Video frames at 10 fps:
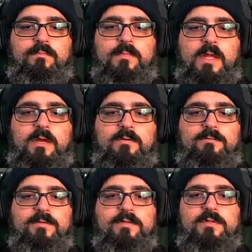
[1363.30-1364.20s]
I don't know
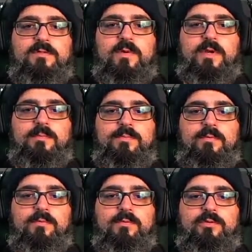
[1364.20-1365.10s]
if this is right, but
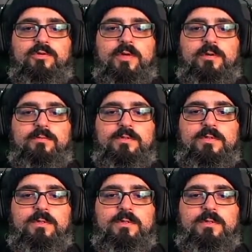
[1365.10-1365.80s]
we'll try. We'll see.